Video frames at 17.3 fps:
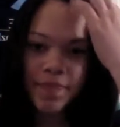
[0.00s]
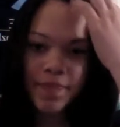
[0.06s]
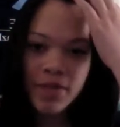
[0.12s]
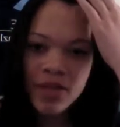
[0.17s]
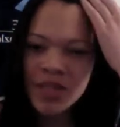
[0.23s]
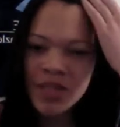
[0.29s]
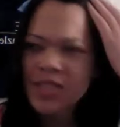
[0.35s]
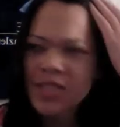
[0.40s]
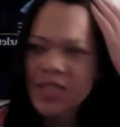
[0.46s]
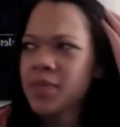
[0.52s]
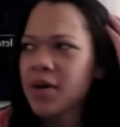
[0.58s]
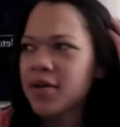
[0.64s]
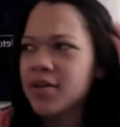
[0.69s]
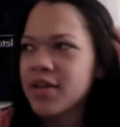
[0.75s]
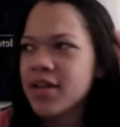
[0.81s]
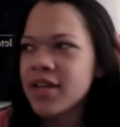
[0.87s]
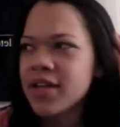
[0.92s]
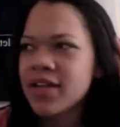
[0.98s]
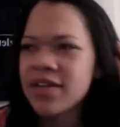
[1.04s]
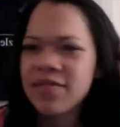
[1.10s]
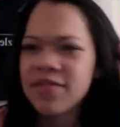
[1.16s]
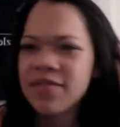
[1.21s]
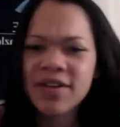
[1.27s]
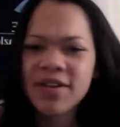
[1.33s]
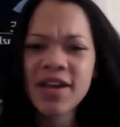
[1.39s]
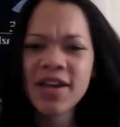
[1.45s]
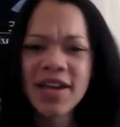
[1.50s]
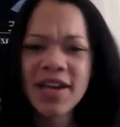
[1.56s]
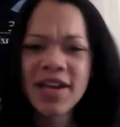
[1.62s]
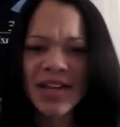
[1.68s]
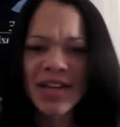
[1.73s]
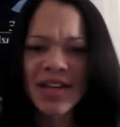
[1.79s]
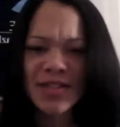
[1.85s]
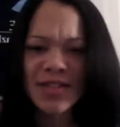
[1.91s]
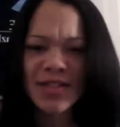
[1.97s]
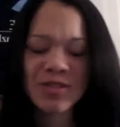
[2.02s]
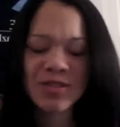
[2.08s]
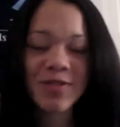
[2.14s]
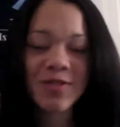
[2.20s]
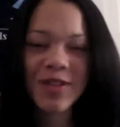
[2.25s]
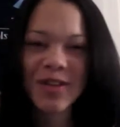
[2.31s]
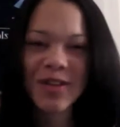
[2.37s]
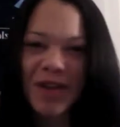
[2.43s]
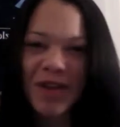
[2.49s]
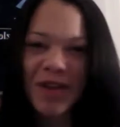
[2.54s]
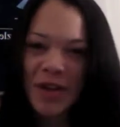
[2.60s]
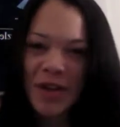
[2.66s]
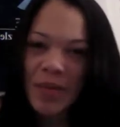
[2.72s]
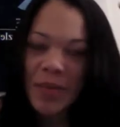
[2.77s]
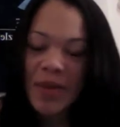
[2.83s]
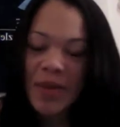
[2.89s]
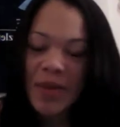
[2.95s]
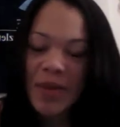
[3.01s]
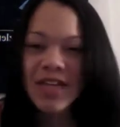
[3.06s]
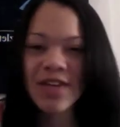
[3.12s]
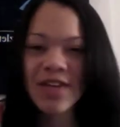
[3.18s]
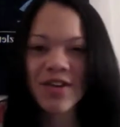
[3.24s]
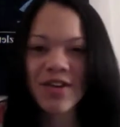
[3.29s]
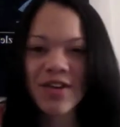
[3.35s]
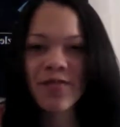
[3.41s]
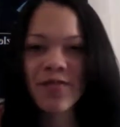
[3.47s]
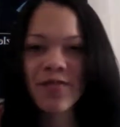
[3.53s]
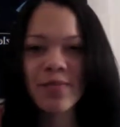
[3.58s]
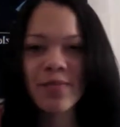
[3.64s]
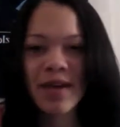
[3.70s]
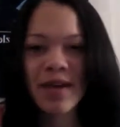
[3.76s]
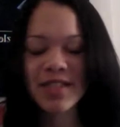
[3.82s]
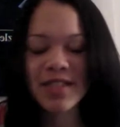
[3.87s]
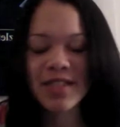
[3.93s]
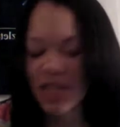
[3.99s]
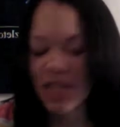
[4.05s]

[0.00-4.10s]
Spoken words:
It's about like 11 o'clock at night, so it's really random. I'm about to get ready for bed and take a